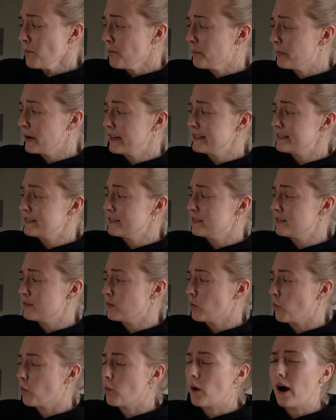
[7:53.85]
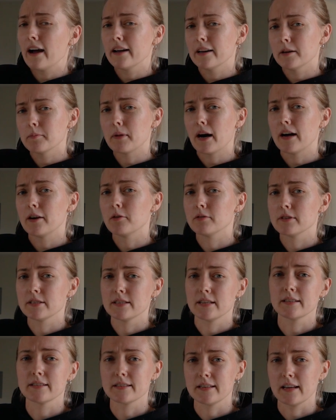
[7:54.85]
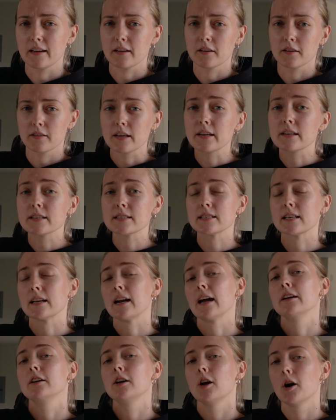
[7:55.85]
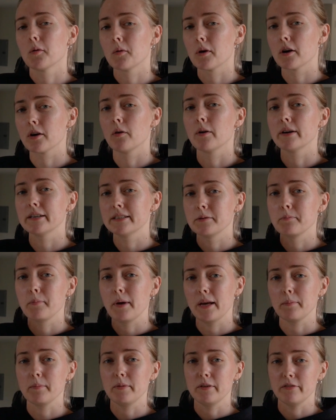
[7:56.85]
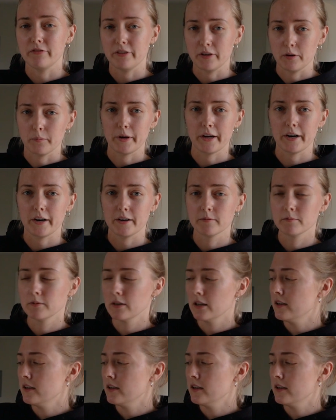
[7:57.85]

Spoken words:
But why am I resisting things that I know are going to make me feel better?